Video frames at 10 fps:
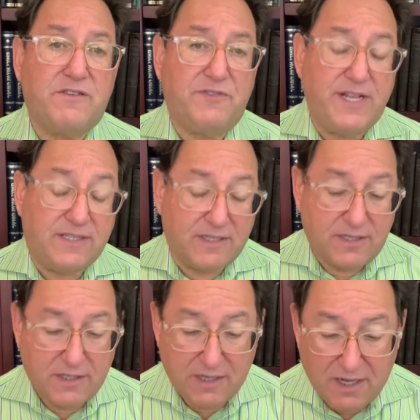Dvinsk,
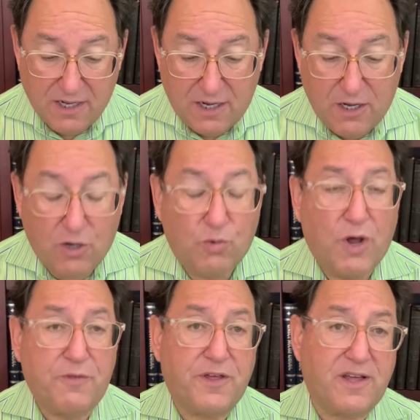who
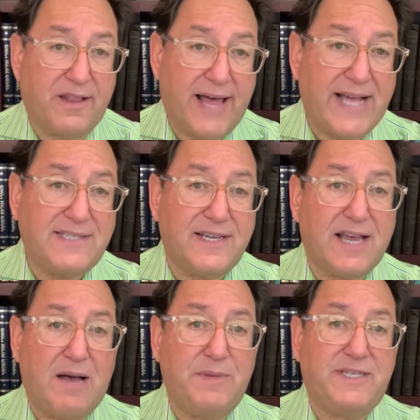wrote the classic
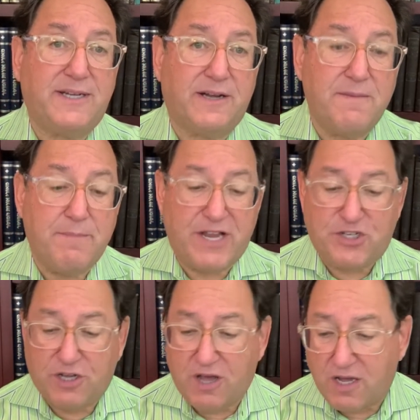commentary
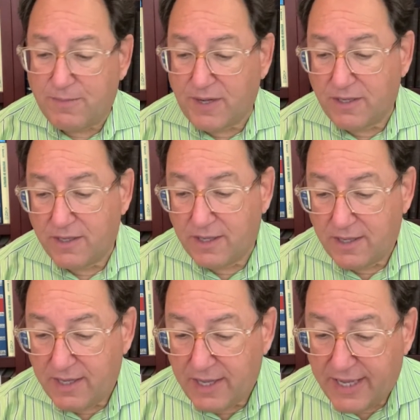Meshech Chachma,
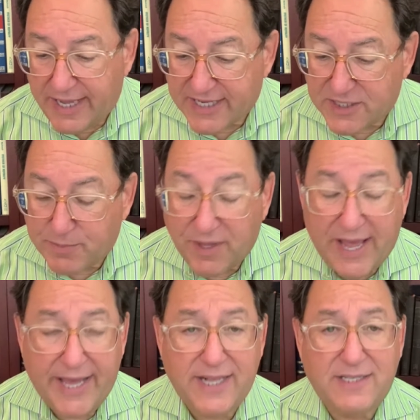
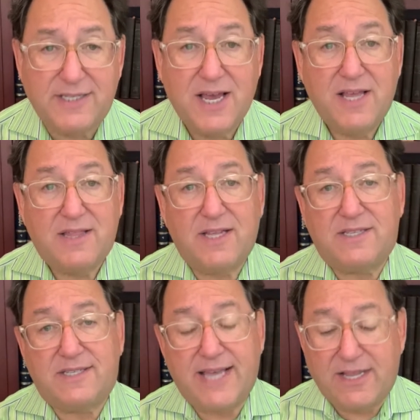explains
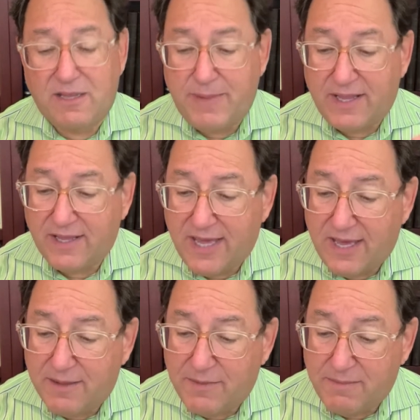that Selim
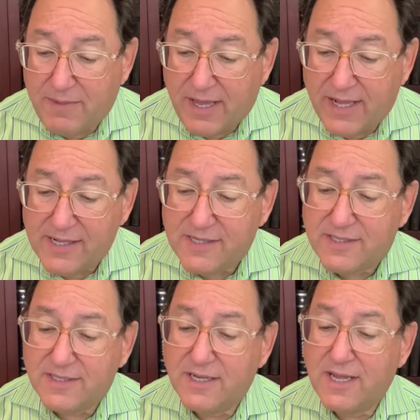Elakim
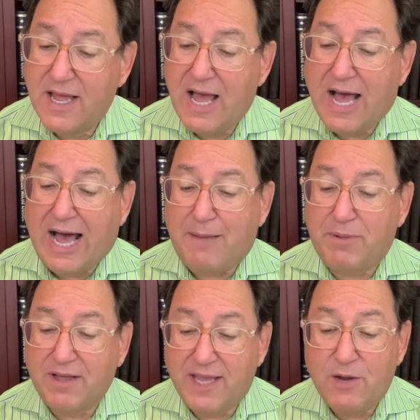means
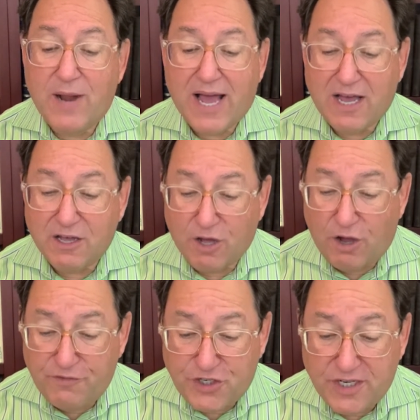Habachira
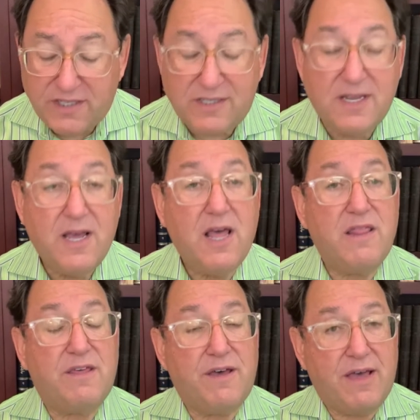Hachovshis,
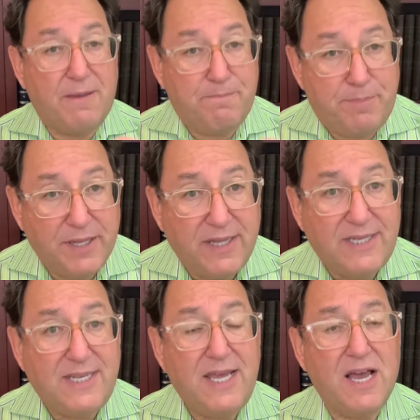the
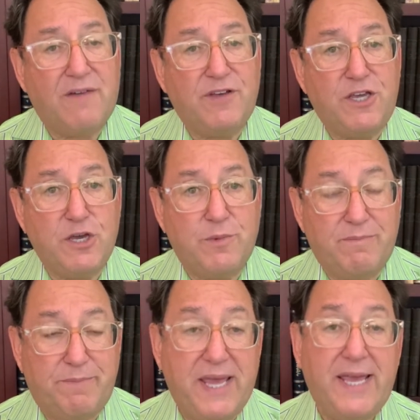ability of a
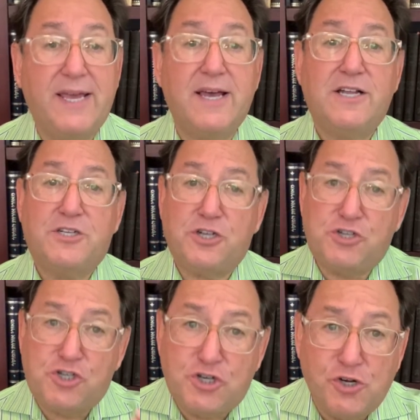human being to
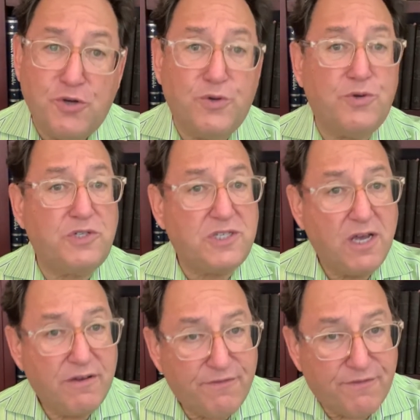choose
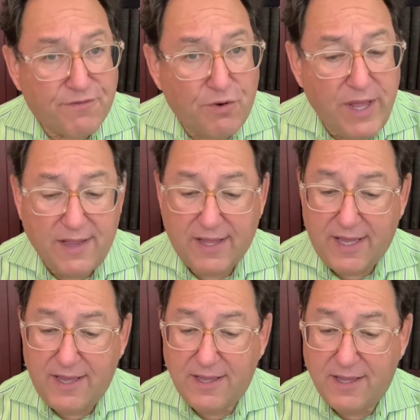
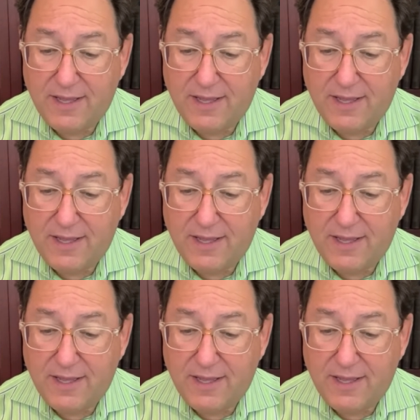freely,